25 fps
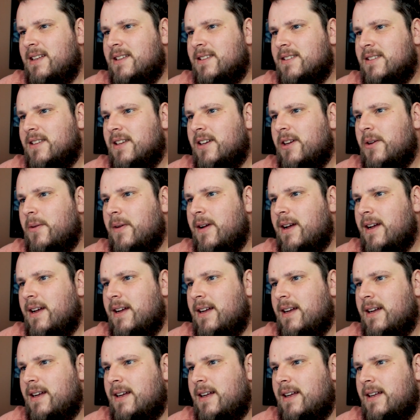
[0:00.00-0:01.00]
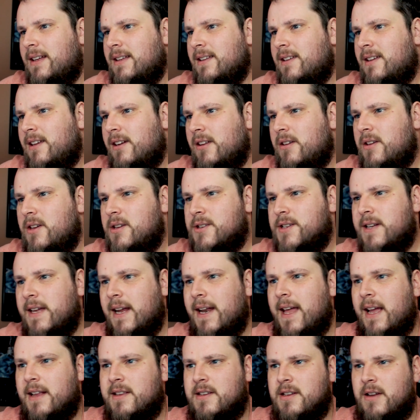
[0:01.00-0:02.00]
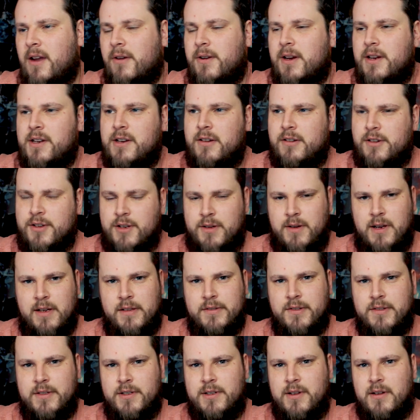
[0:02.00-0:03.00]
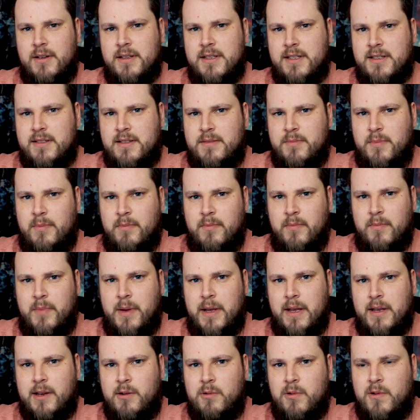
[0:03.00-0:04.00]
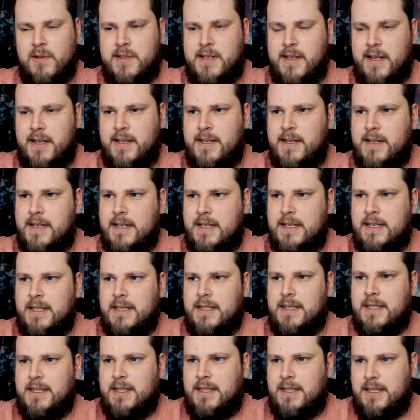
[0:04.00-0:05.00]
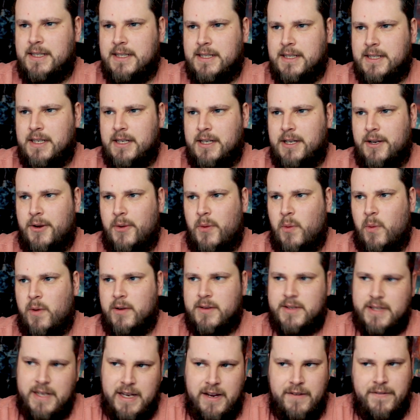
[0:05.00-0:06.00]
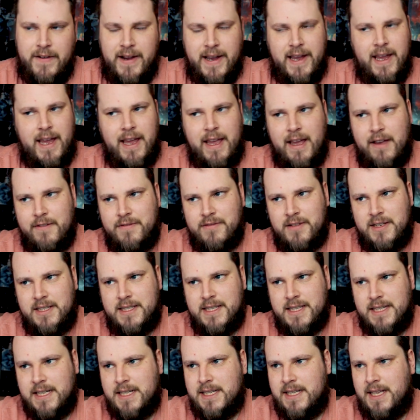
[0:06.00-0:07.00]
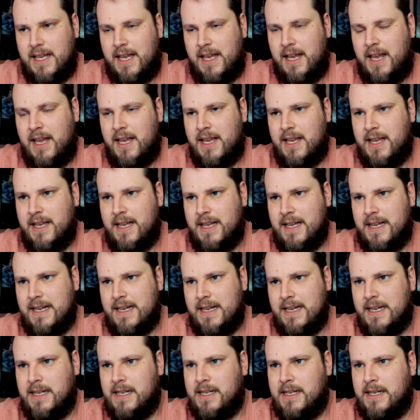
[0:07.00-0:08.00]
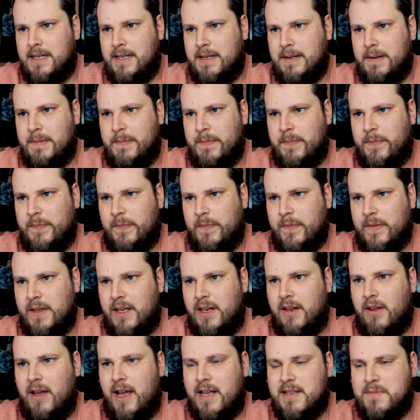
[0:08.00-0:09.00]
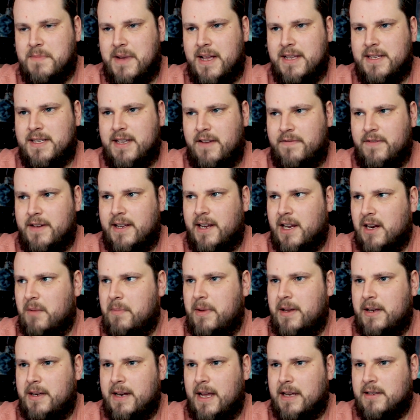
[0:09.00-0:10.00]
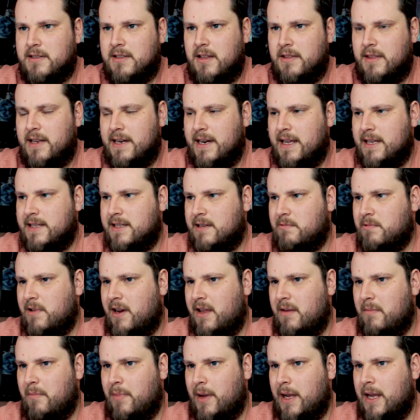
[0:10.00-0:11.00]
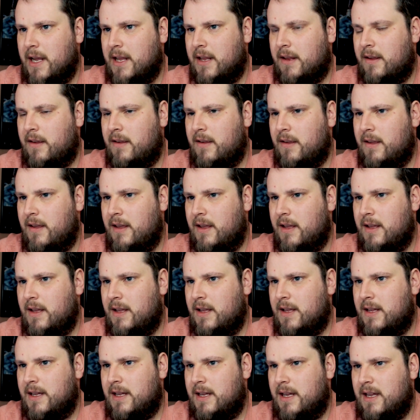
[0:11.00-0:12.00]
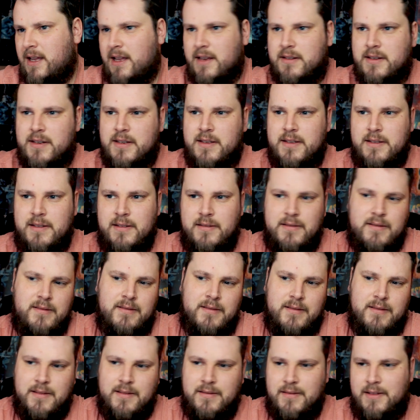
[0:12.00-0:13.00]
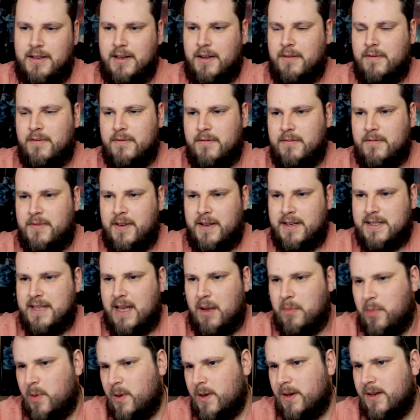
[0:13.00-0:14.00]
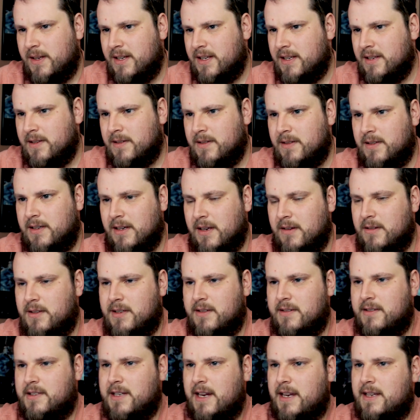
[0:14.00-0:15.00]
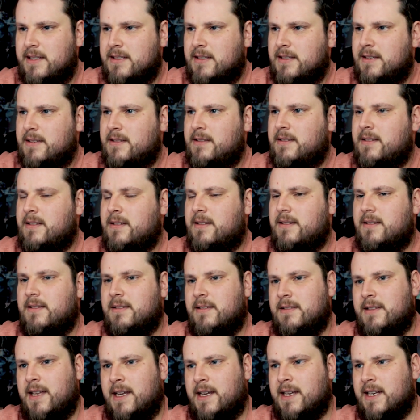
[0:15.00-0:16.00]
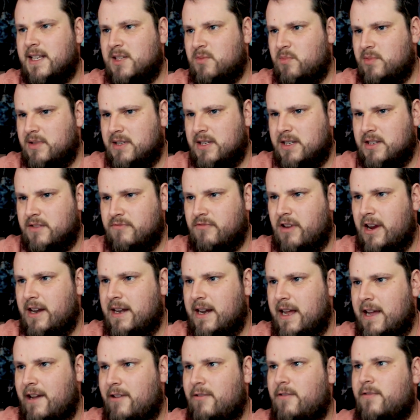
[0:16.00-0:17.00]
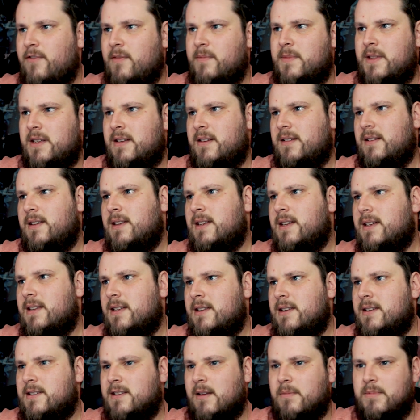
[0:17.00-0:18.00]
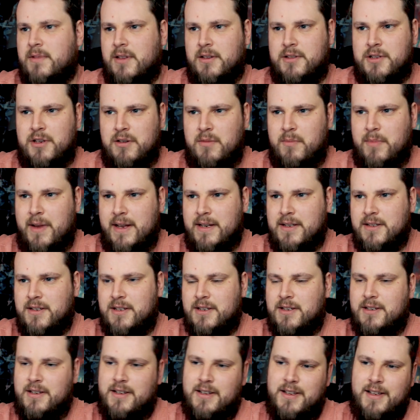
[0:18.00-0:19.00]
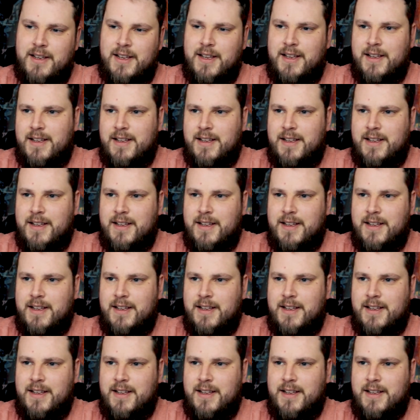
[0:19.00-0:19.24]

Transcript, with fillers: So uh, you know, usually I like to only do two hundred dollars per quarter. So we'll see if I can get three hundred sixty dollars. Um, you know, S-Man's definitely going to be next on the list. I want him back. Uh, it's just, you know, things happened, and you know, Jace is taking his position right now from the substitute bench.